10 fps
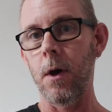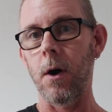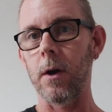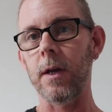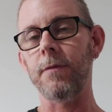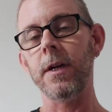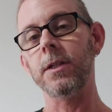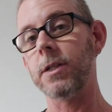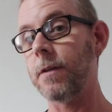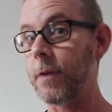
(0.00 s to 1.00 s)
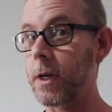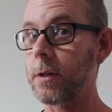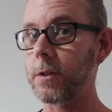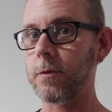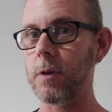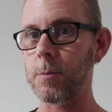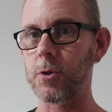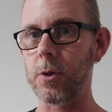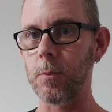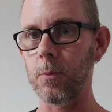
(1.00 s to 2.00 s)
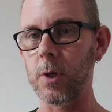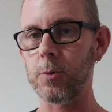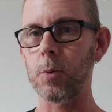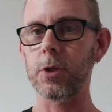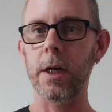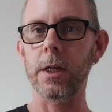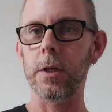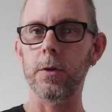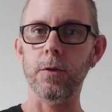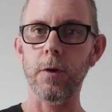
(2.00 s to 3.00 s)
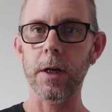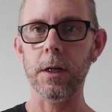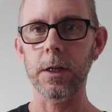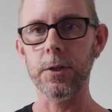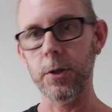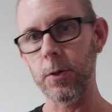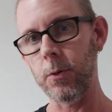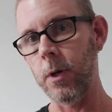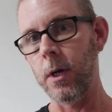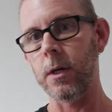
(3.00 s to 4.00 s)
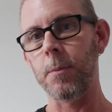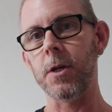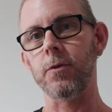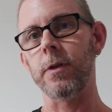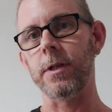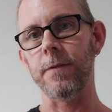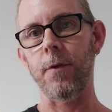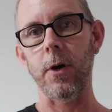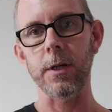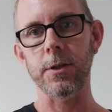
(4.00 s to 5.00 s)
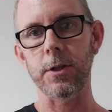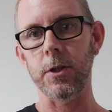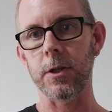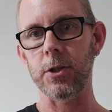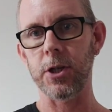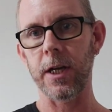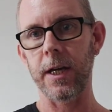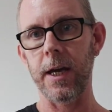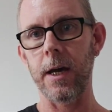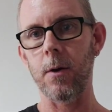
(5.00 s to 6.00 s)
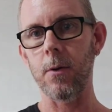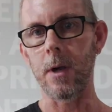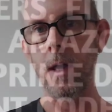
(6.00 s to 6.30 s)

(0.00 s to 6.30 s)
I'll leave links in the video description which will take you directly to the measuring device and you can check it out.